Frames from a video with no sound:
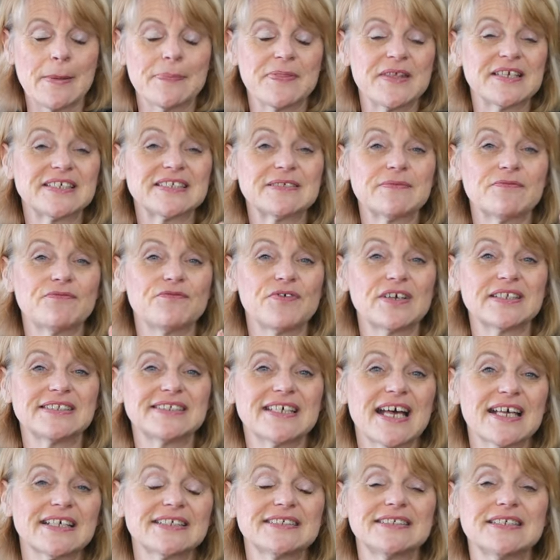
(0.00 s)
There's some
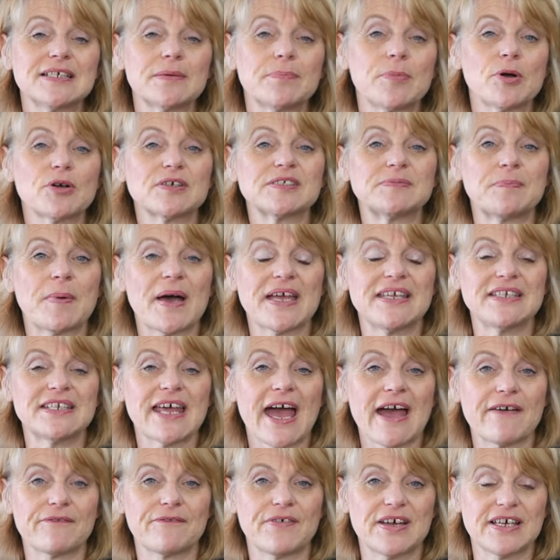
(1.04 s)
fantastic books by
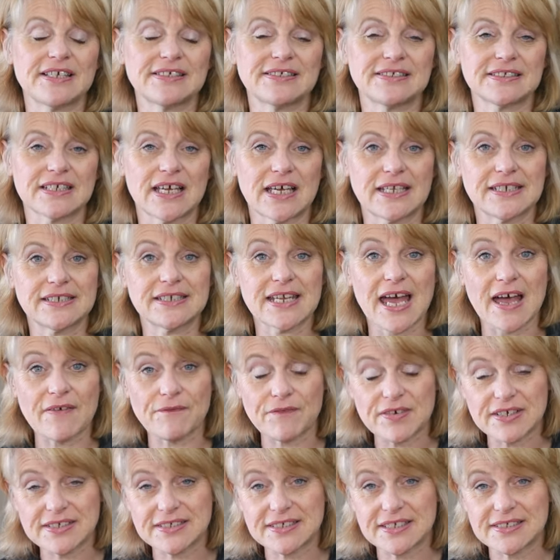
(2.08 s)
NAFAS, and
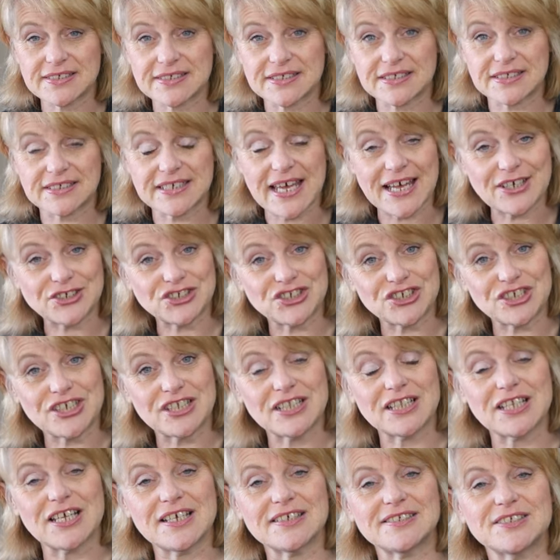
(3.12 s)
NAFAS is the
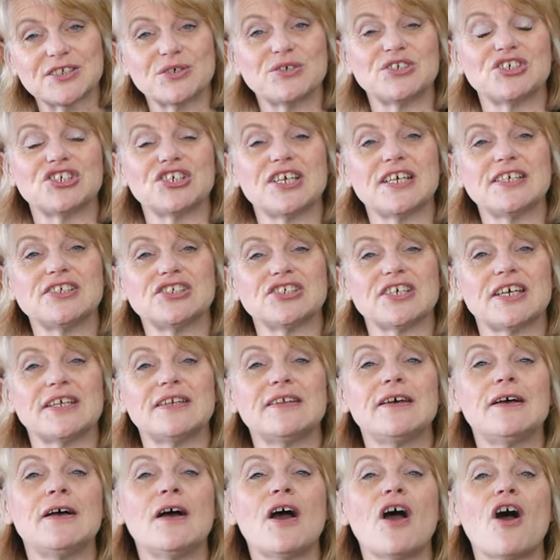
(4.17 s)
National Association
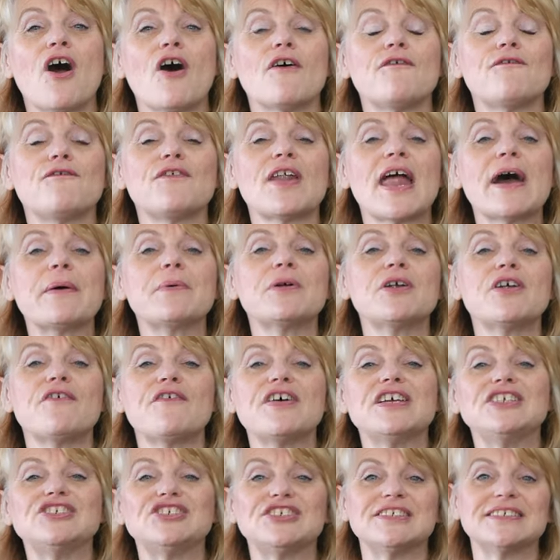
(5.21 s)
of Flower
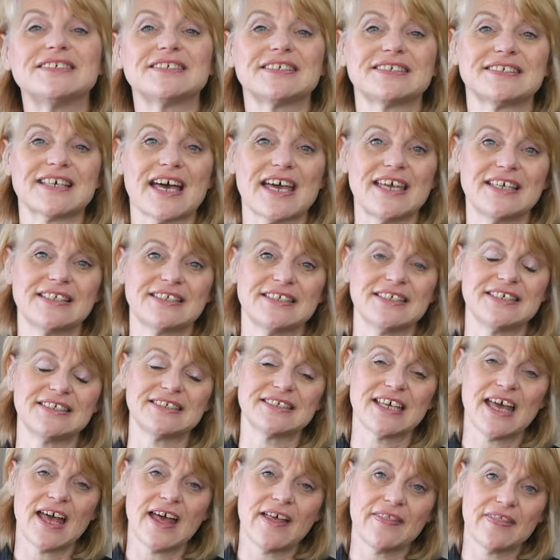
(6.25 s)
Arranging
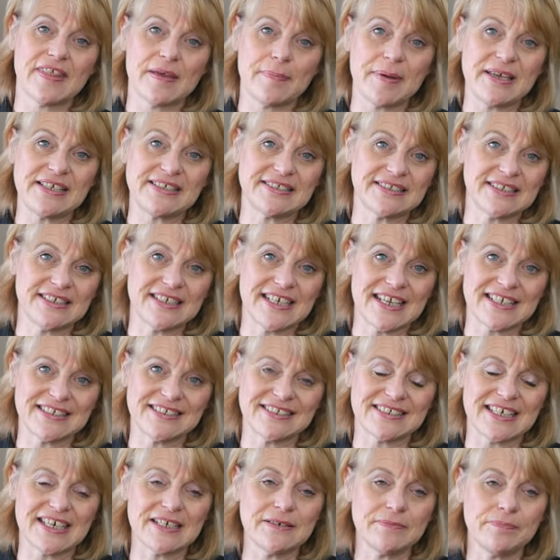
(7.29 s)
Societies. They're based in
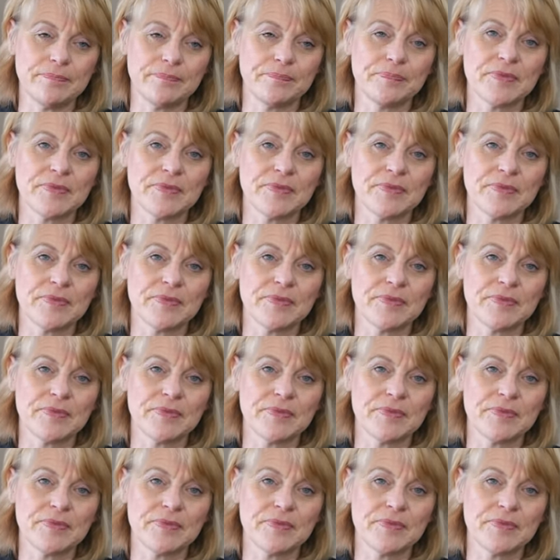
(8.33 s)
London.